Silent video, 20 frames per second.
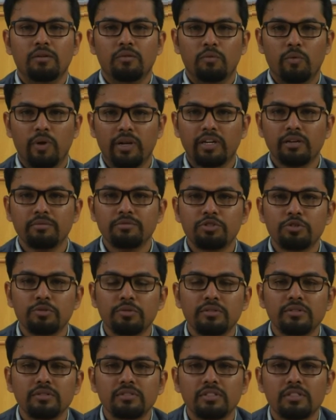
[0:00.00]
Welcome
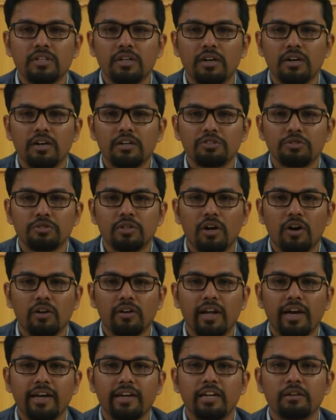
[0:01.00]
students uh, to the
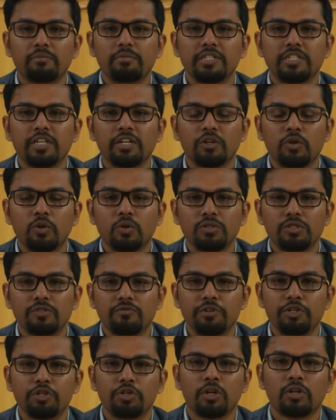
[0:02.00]
online NPTEL course
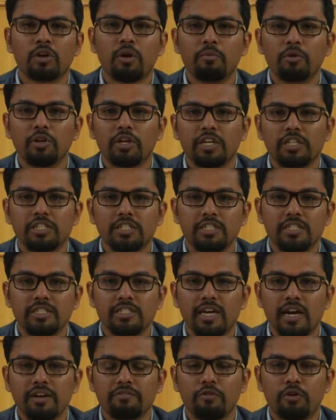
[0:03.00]
Visual Communication
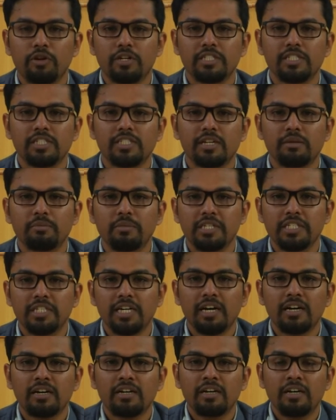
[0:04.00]
Design for Digital
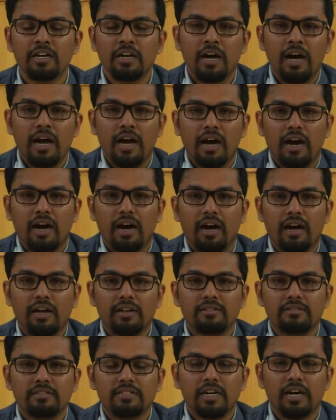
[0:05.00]
Media
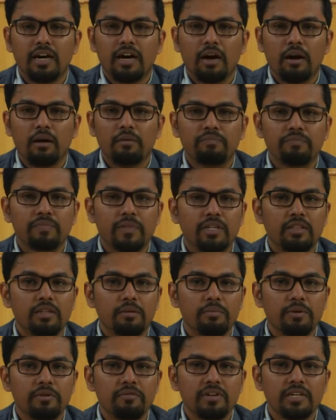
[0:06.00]
and uh, in the
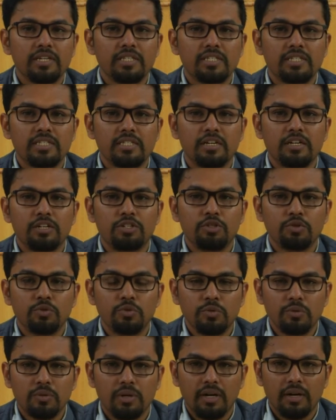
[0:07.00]
previous uh,
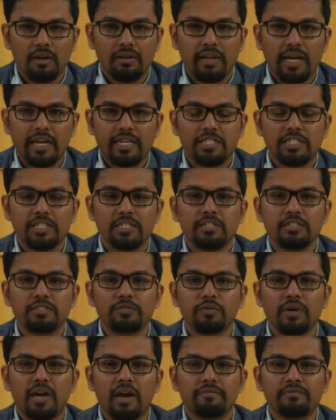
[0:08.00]
two uh, lectures
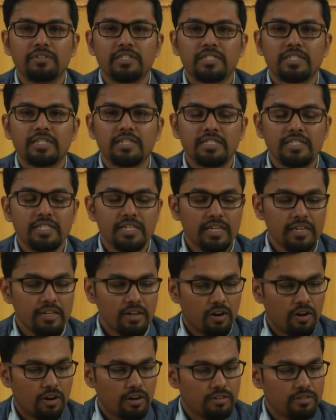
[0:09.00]
we have discussing
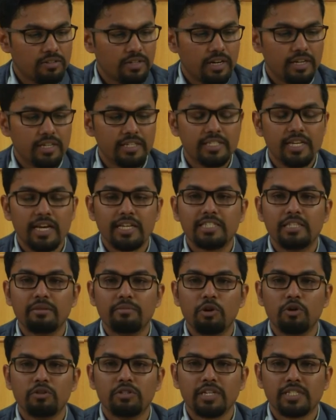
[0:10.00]
on uh, design
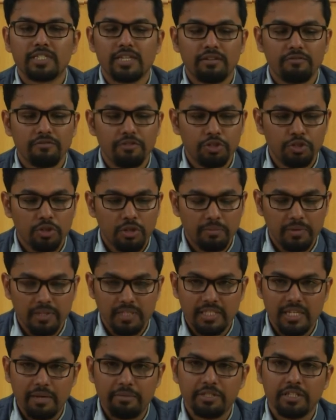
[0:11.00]
semiotics and visual
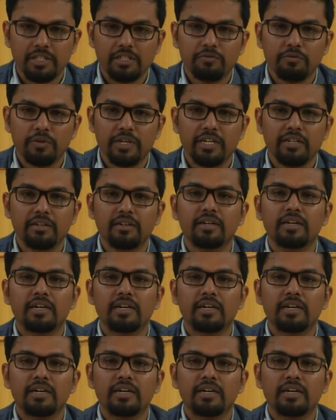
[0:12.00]
perception. We